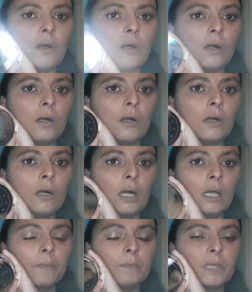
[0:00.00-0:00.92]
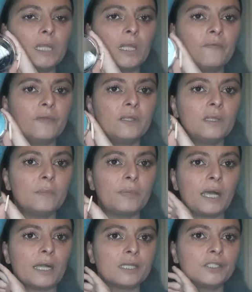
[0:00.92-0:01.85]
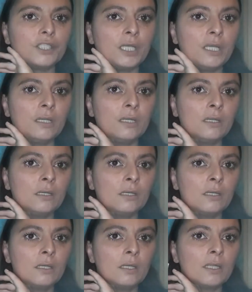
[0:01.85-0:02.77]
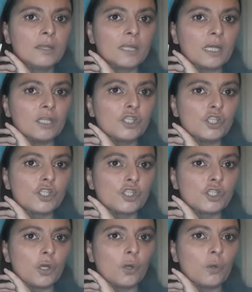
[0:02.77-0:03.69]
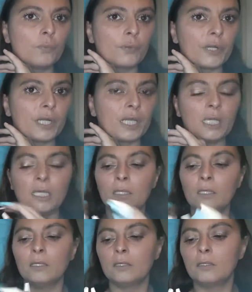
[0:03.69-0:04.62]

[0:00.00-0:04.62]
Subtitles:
Oh, I'm loving the packaging. That is so pretty.